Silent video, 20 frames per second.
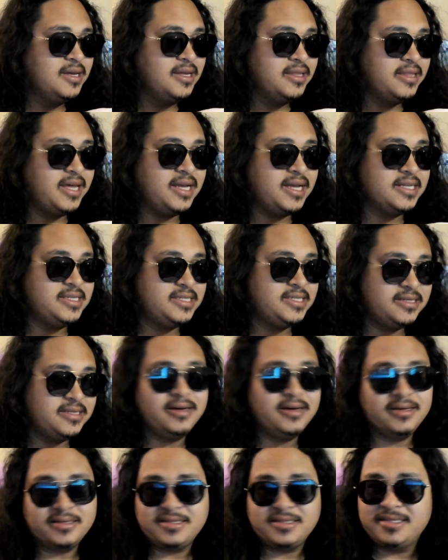That
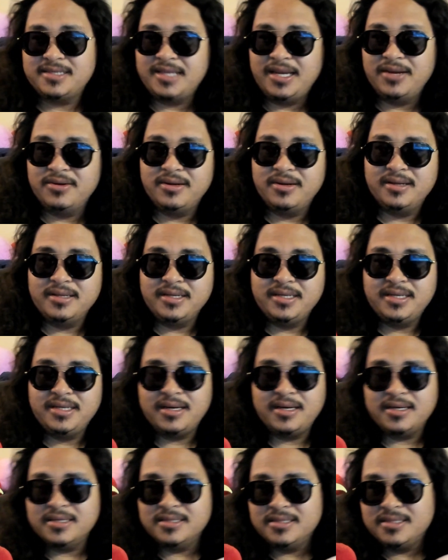sucks. That really
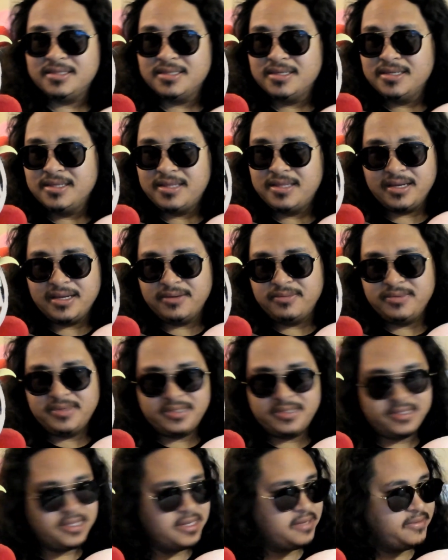does. Think
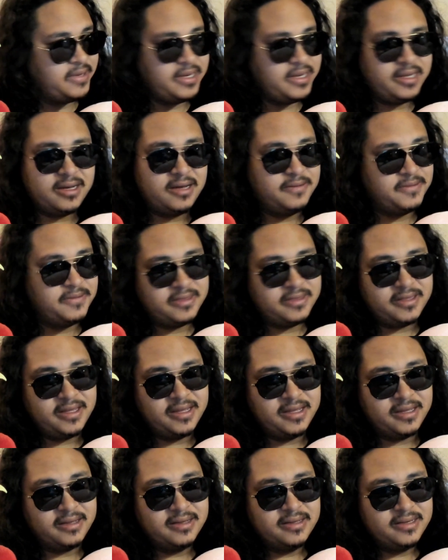of any awful
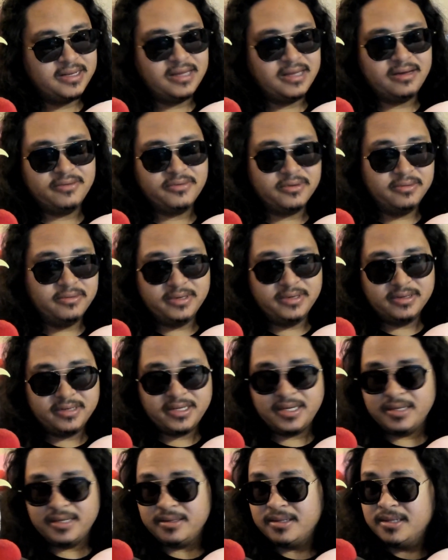thing. Now I've ruined your
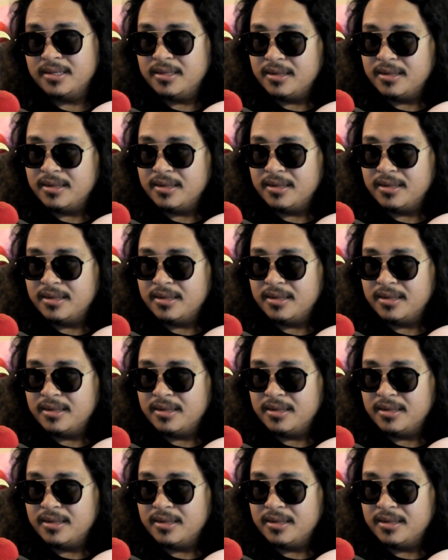day.